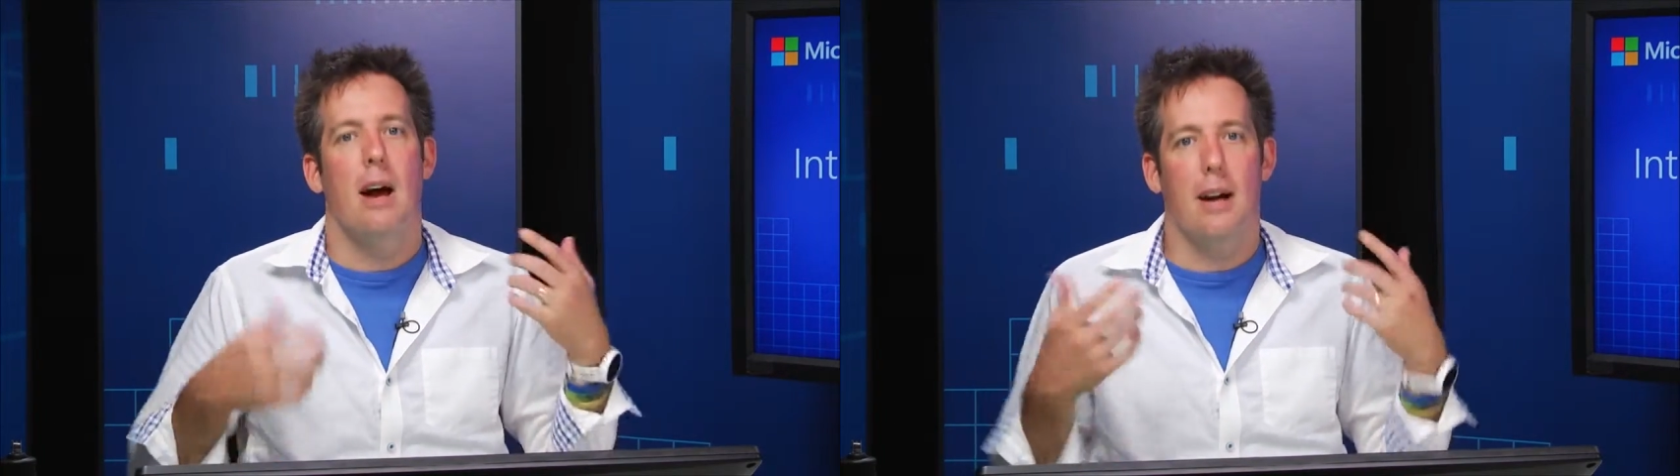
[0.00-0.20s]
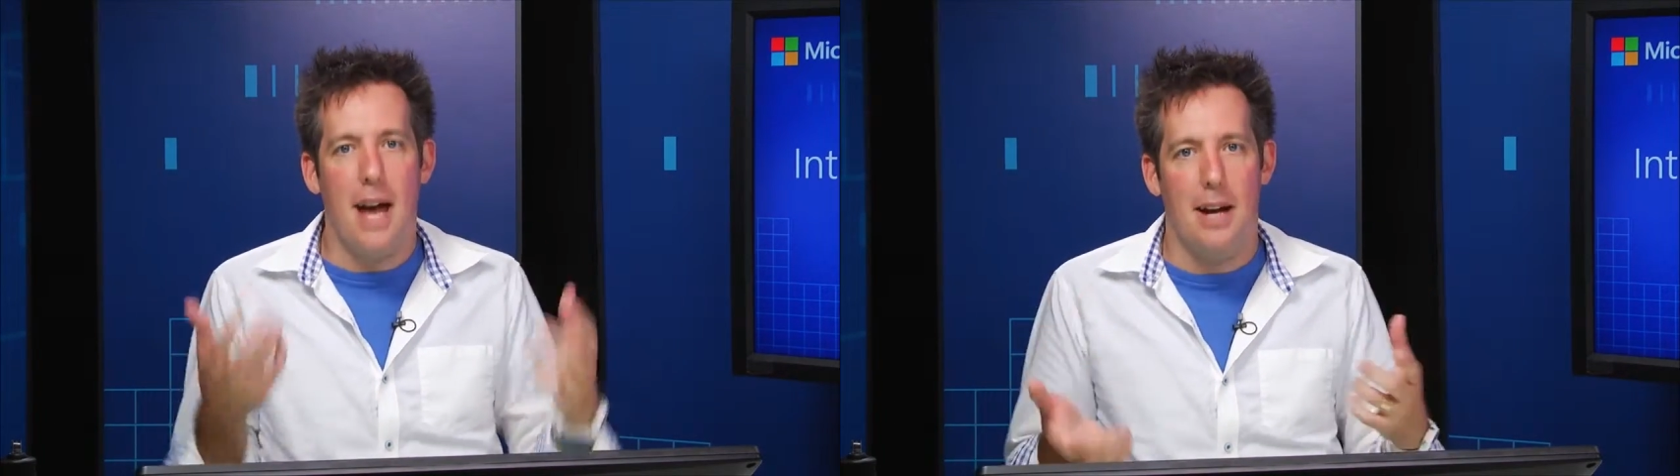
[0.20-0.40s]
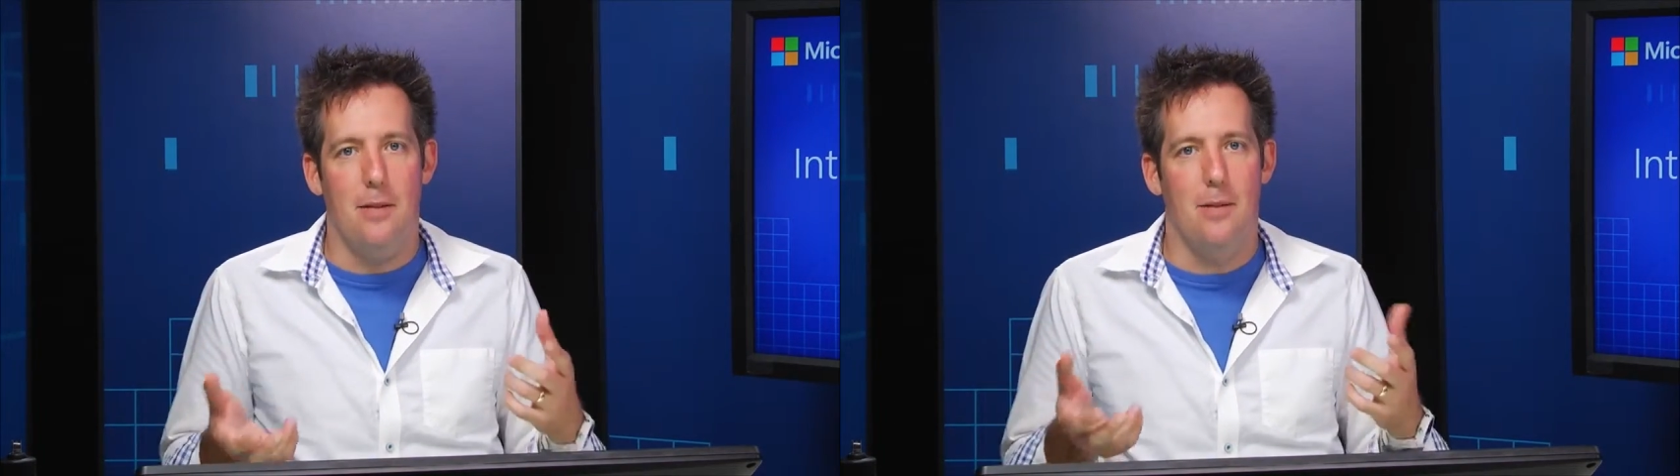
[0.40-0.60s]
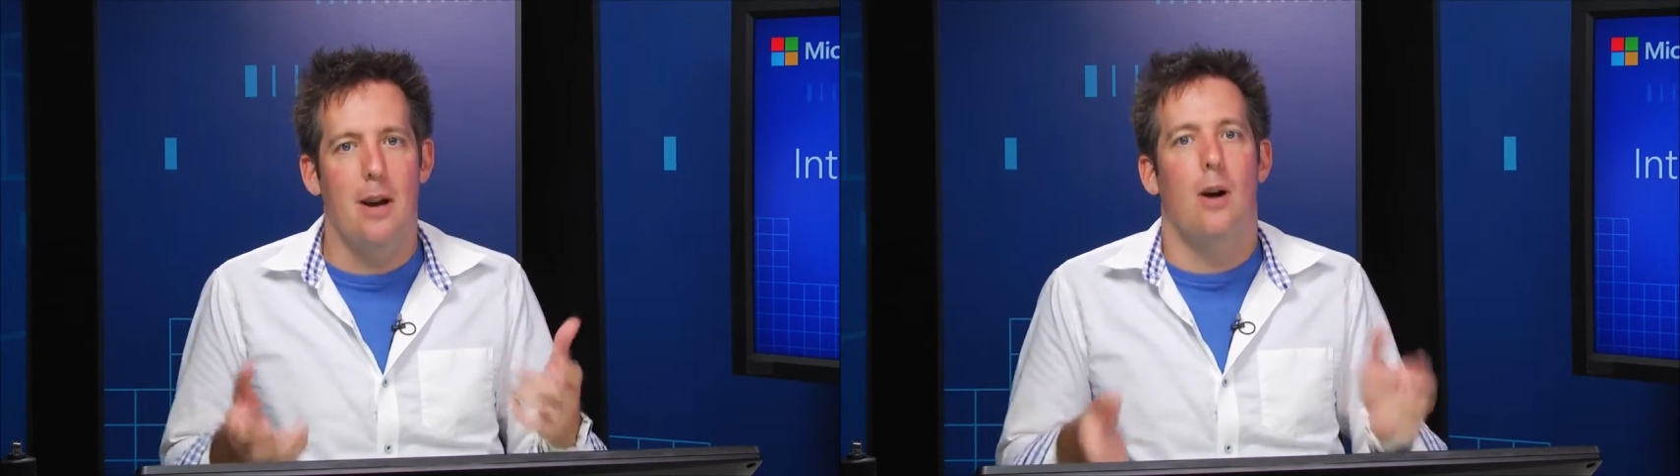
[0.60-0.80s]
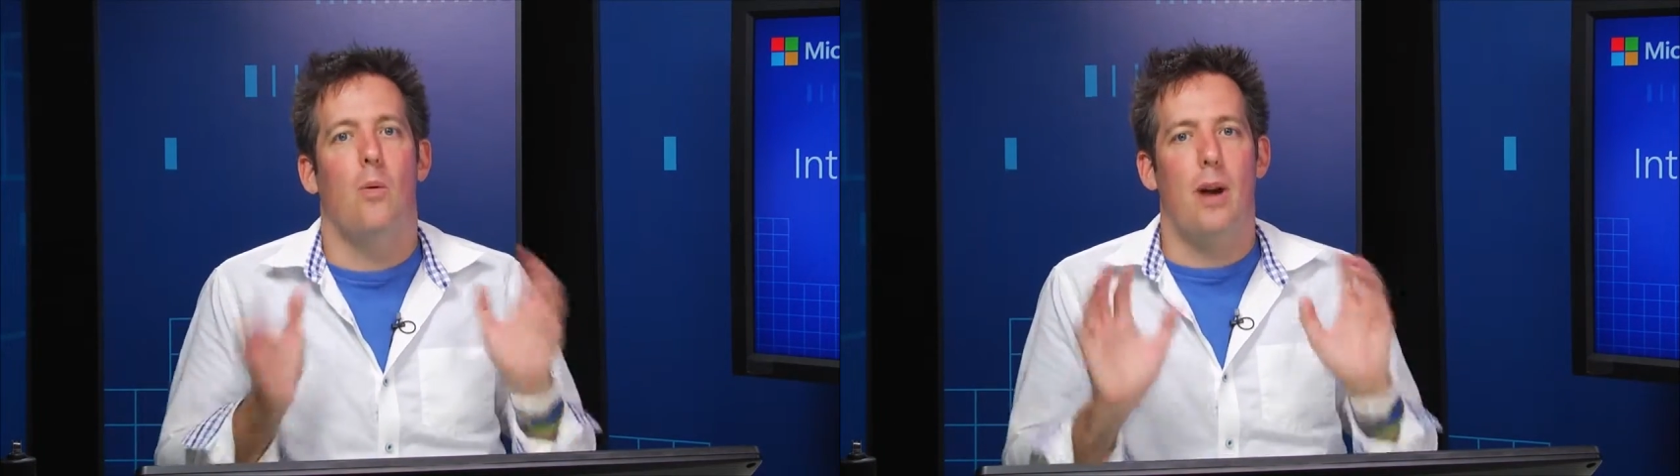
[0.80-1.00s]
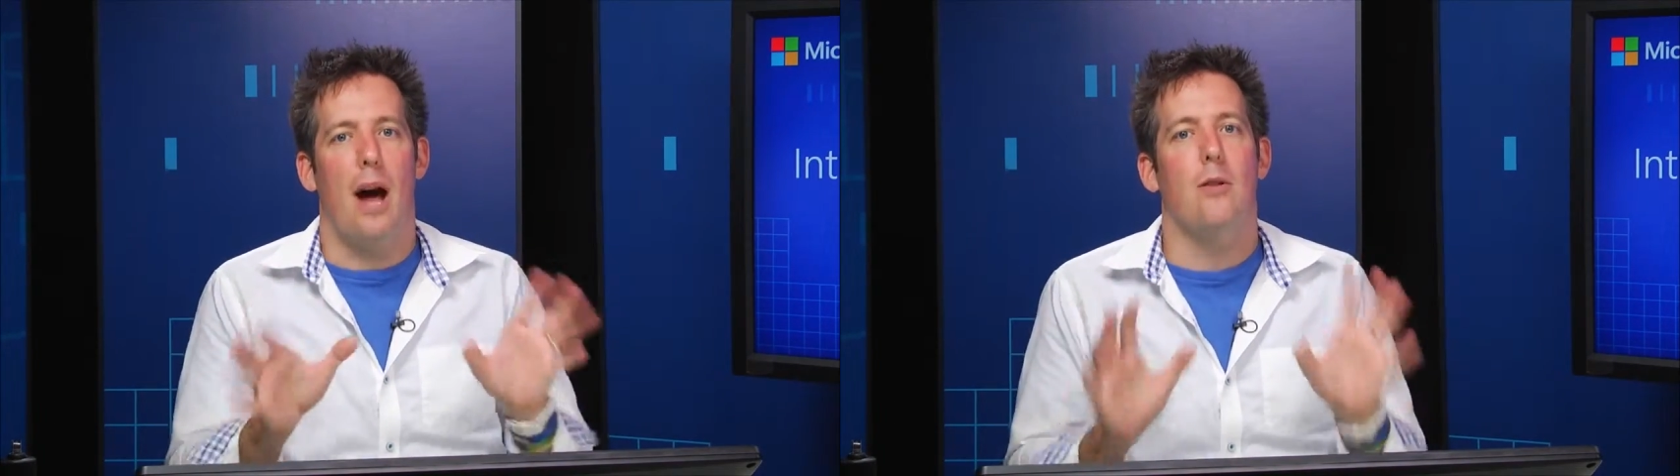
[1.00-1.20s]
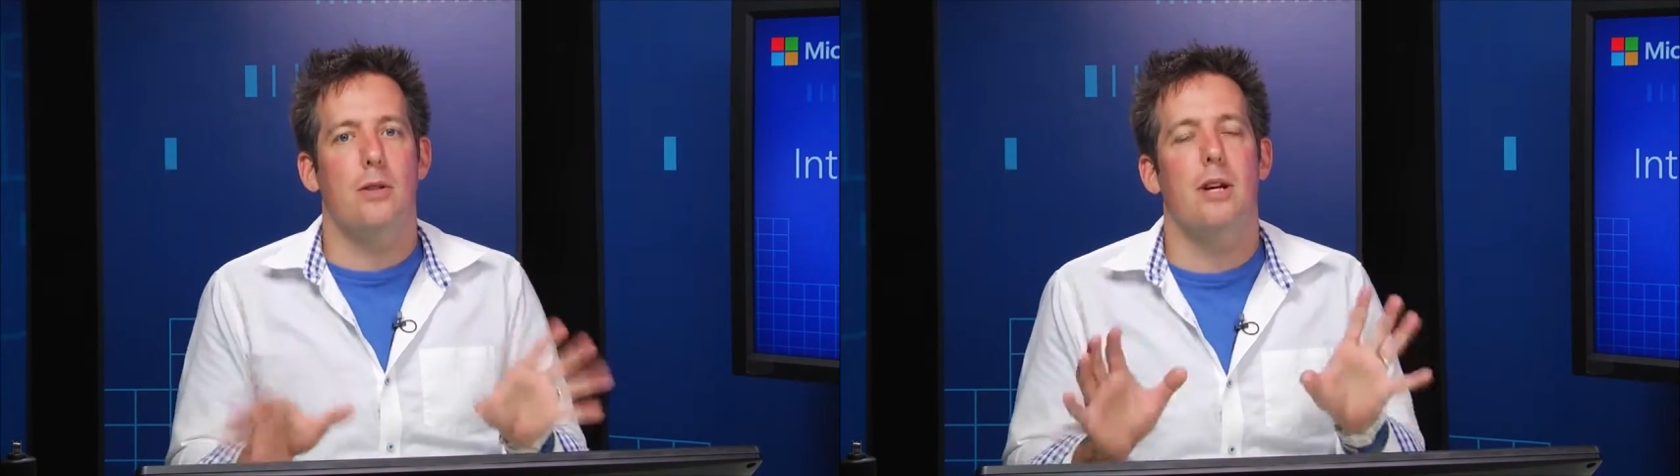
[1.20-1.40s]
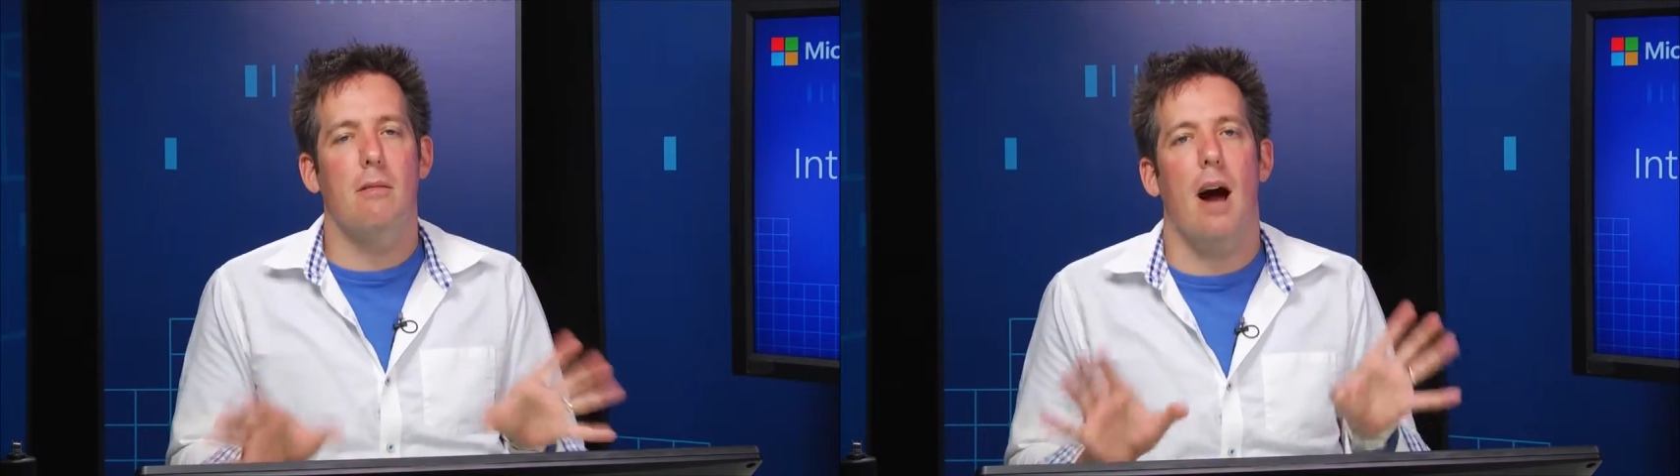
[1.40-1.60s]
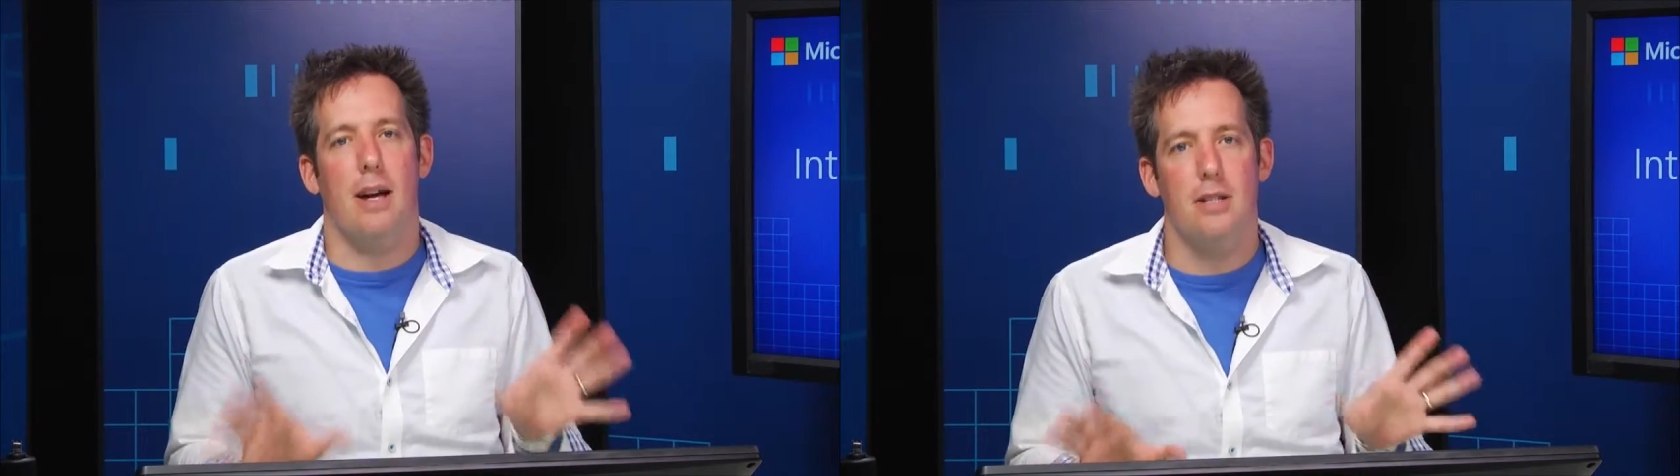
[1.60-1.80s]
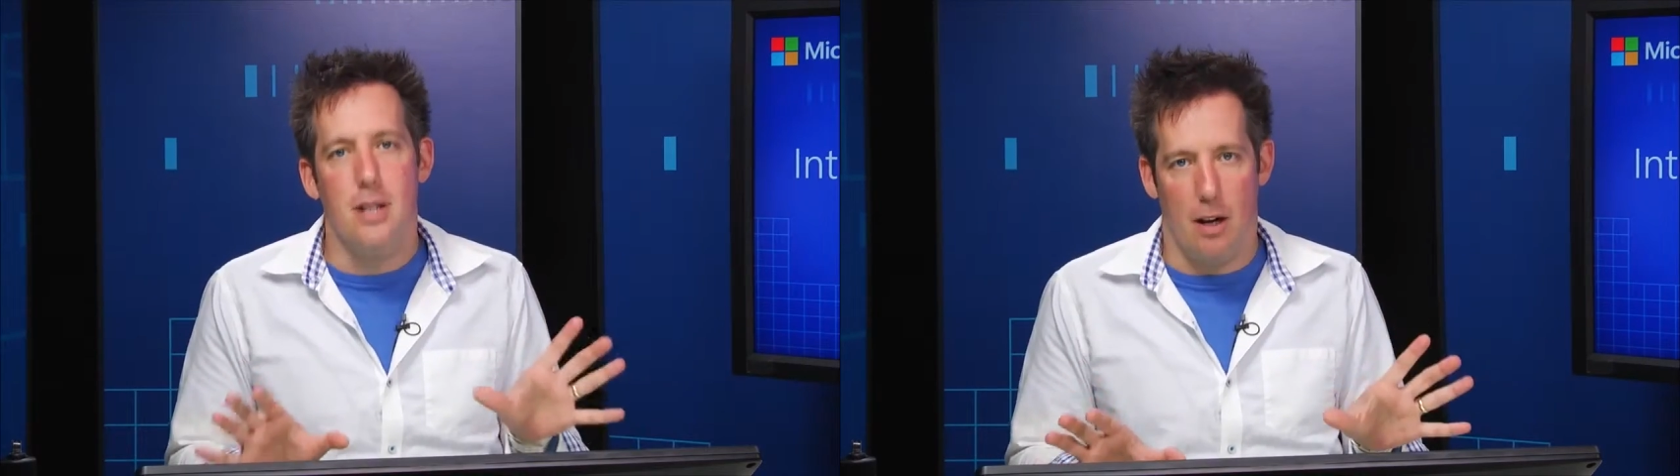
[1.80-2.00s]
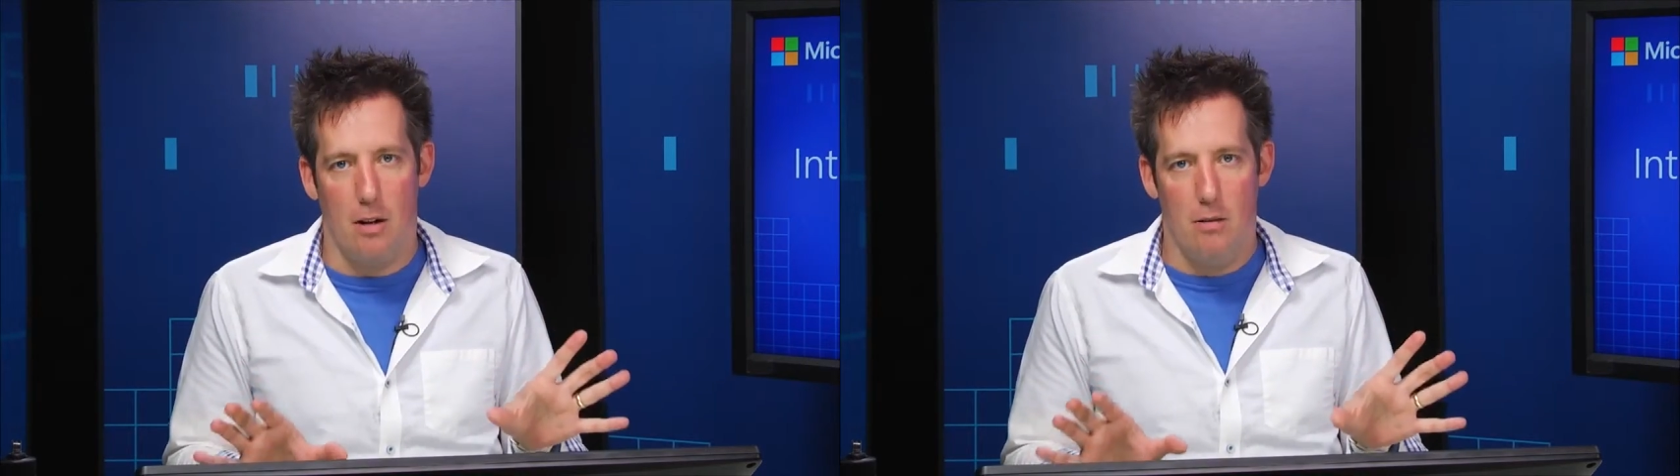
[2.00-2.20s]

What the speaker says: Again, we're not launching rockets here.